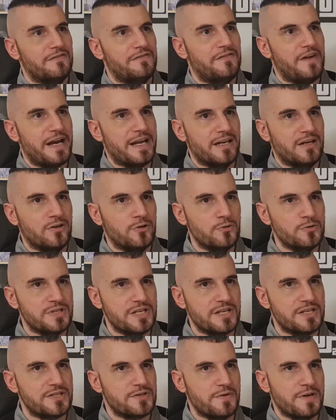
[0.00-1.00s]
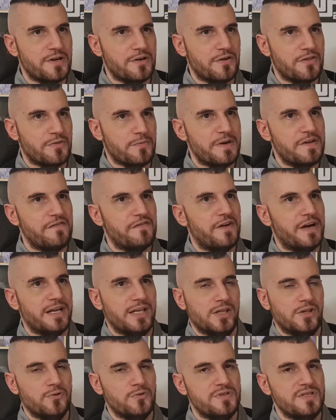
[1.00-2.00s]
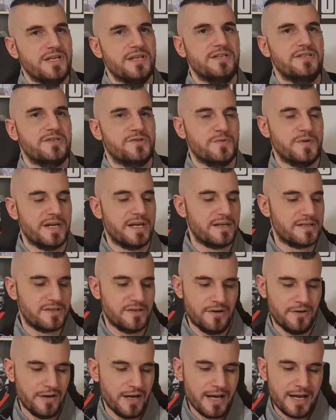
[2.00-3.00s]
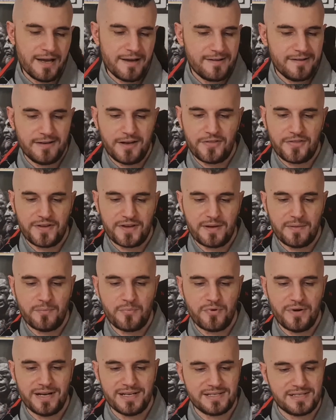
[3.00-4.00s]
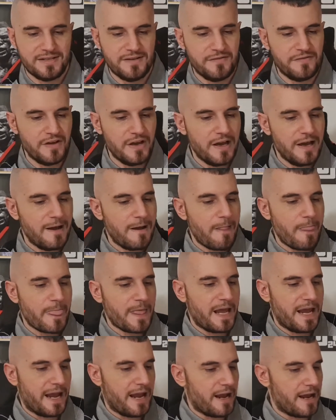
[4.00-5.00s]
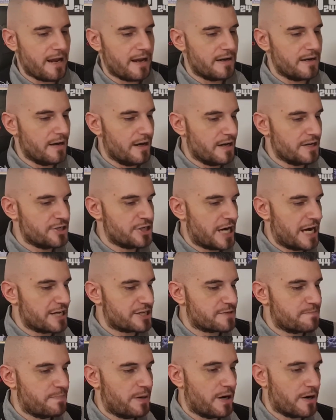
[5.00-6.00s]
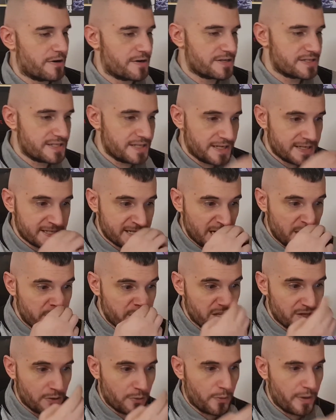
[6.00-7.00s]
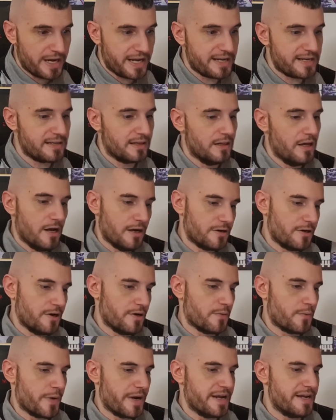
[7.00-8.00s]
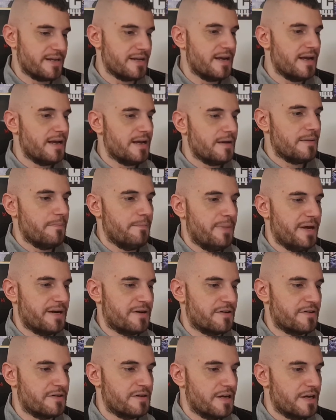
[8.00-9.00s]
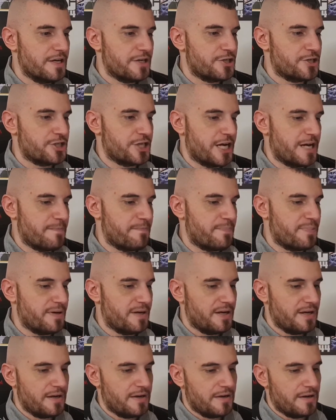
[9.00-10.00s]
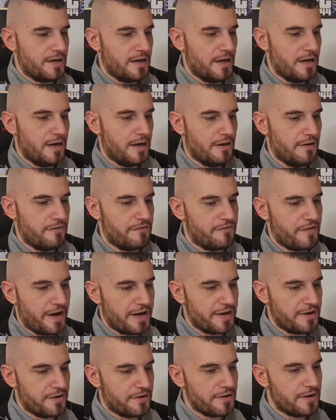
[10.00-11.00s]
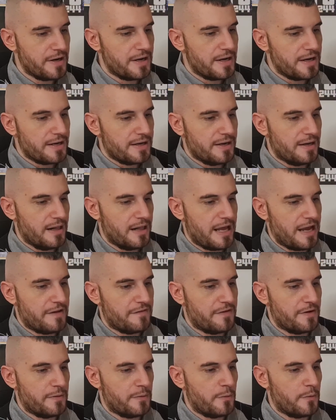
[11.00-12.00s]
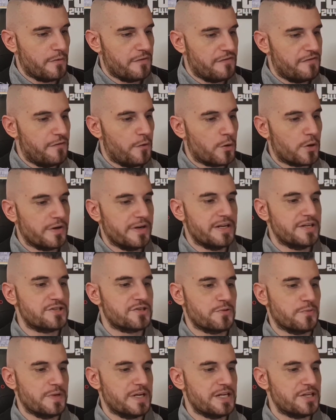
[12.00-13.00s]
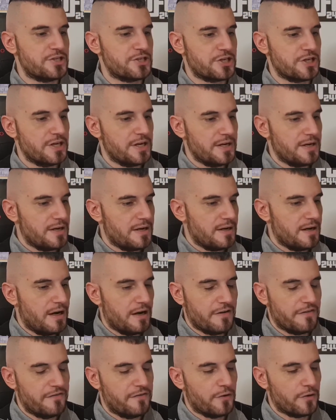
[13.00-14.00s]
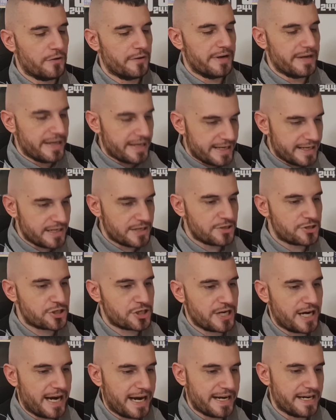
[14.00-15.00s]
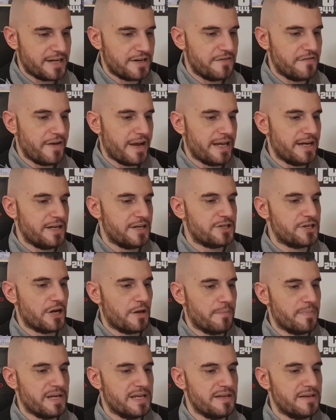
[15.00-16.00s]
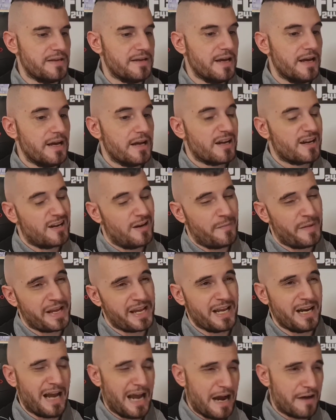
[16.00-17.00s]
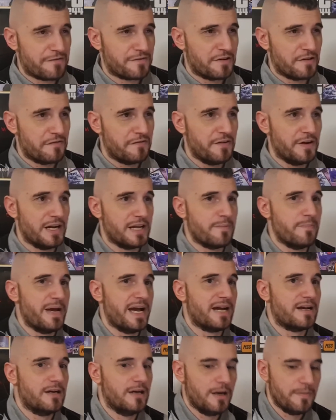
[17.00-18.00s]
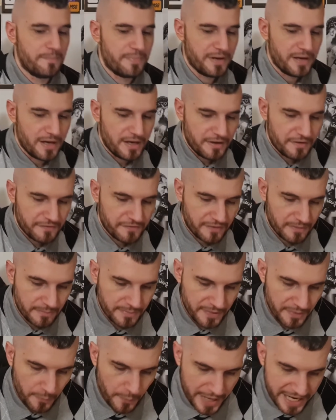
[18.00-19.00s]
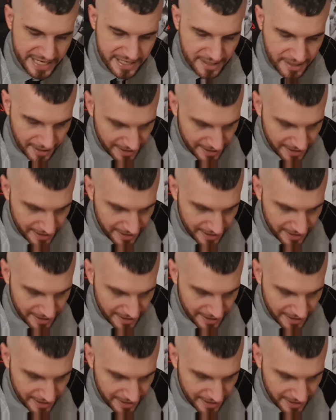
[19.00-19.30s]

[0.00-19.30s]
fight losing streak or 3-fight losing streak, so nothing impressive. And Josh Parson is going to be the way longer, way better shape fighter. He'll have a 4-inch reach, 4-inch height advantage. He'll be coming in after filling back up from the weight